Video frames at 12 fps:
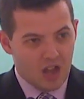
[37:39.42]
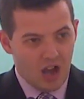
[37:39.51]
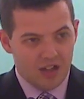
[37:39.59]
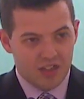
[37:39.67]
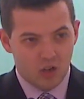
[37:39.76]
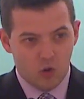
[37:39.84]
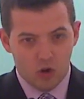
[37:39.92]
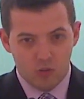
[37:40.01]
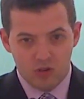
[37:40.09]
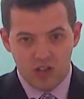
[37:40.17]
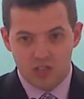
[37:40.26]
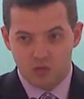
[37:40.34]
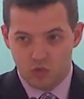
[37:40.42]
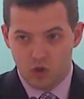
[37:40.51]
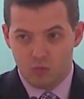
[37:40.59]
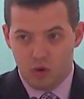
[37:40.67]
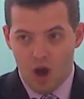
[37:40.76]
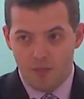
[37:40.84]
I think Corner Brook has a real
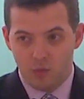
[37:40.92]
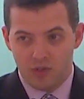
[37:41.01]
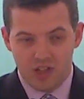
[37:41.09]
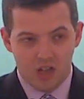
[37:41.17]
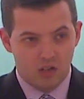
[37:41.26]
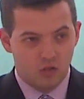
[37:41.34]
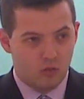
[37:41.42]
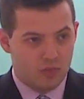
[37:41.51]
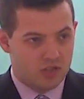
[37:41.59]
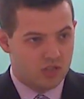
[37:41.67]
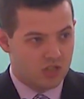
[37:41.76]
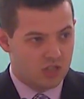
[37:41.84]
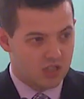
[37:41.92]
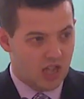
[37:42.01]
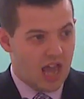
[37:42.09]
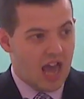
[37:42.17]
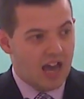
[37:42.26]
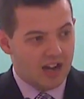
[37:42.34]
problem with getting new businesses,
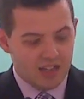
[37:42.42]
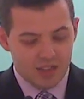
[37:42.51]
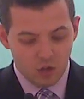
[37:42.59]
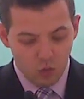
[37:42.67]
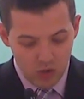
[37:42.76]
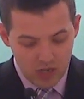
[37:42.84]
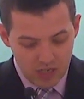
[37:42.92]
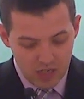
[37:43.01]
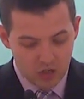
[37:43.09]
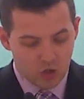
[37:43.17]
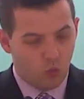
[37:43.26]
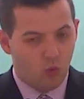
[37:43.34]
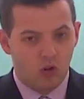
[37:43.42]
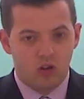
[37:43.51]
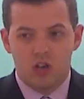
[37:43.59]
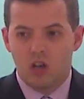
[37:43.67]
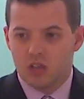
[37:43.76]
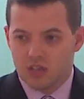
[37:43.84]
and I think we need to
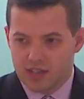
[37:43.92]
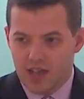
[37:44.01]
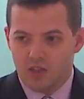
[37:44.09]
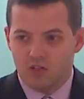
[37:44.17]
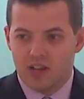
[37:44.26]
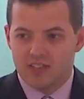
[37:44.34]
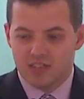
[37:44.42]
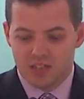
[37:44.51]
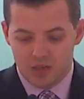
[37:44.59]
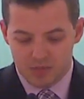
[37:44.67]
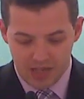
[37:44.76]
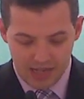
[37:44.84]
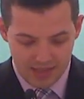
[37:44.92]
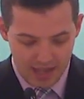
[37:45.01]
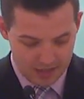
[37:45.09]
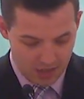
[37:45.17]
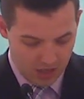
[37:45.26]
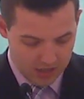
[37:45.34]
work together as a team to get
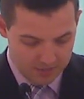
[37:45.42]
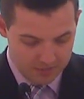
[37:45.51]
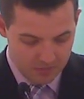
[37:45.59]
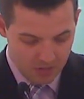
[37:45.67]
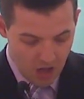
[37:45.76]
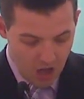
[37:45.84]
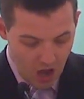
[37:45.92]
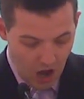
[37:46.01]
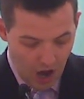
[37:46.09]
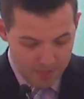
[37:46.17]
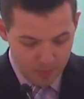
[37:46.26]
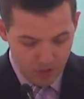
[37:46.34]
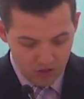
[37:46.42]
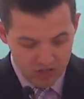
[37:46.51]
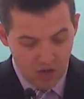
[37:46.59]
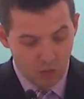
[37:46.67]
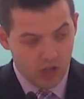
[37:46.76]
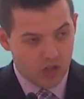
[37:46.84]
that done. I propose
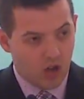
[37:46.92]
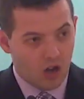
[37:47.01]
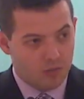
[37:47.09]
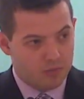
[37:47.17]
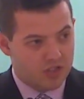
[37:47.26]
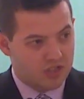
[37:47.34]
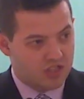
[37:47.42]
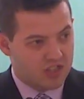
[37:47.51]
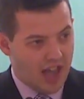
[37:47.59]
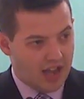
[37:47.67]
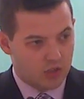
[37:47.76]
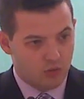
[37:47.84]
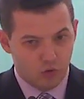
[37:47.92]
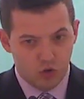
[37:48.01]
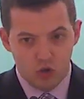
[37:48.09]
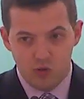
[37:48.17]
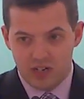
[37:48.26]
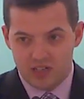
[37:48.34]
that we cut business tax for
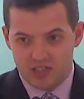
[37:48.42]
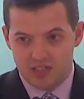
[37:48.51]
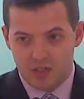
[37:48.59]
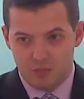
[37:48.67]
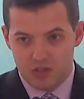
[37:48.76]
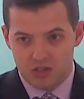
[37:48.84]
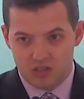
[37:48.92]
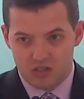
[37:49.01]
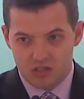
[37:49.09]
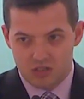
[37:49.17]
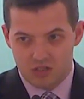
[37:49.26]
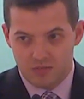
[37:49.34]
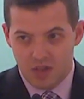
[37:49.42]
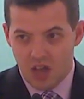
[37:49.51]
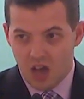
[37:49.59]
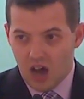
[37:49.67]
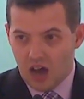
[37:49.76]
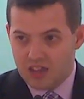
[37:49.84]
new and existing businesses.
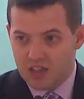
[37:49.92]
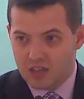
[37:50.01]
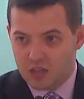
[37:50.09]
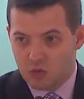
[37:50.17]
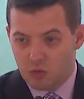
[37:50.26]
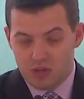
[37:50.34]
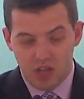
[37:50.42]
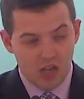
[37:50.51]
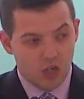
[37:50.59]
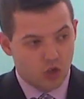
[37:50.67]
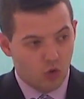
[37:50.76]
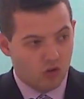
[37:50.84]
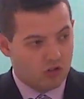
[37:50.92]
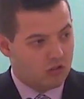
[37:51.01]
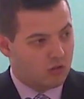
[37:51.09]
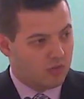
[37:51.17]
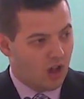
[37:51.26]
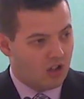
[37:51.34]
I think this will be a
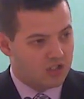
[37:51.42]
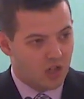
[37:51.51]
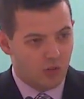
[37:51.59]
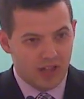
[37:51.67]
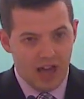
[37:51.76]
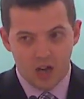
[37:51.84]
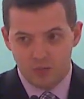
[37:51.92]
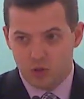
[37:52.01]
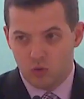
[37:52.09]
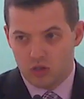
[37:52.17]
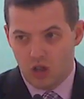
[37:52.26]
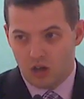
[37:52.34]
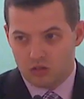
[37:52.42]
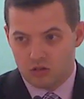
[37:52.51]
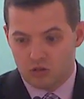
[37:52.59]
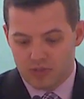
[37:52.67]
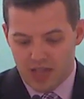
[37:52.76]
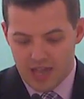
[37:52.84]
short-term loss that will add up to a
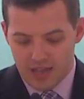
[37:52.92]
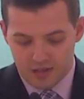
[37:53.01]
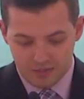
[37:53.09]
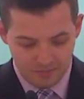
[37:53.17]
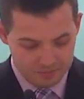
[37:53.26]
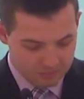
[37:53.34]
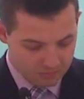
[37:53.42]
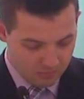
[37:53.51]
long-term gain.